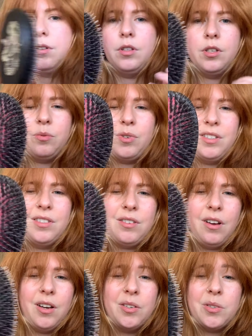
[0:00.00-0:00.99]
this one's
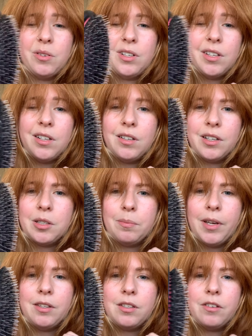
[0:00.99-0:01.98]
also a little
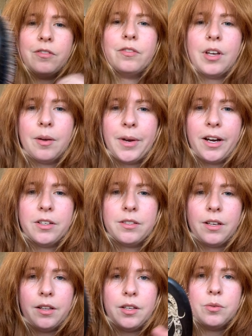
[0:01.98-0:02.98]
expensive. I'm a
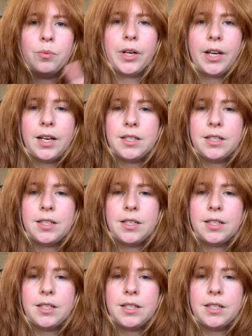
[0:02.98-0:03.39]
hairstylist, what can I